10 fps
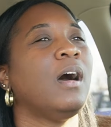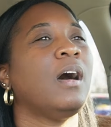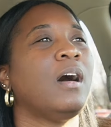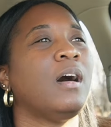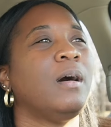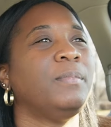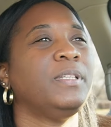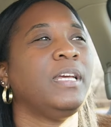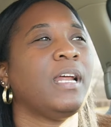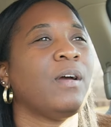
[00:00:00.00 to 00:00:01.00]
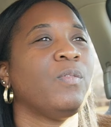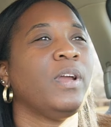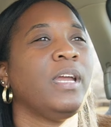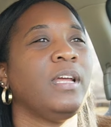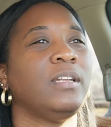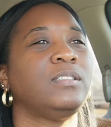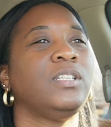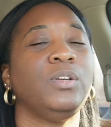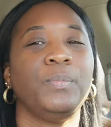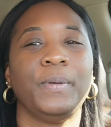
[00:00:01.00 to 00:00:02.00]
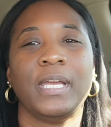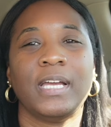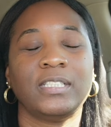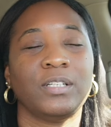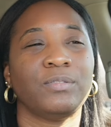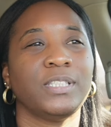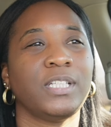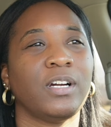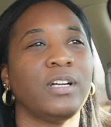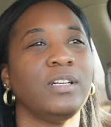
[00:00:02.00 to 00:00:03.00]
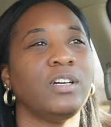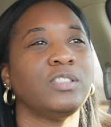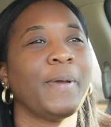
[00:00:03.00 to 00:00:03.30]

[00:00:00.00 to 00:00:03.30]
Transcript: um, then i went to ups and returned those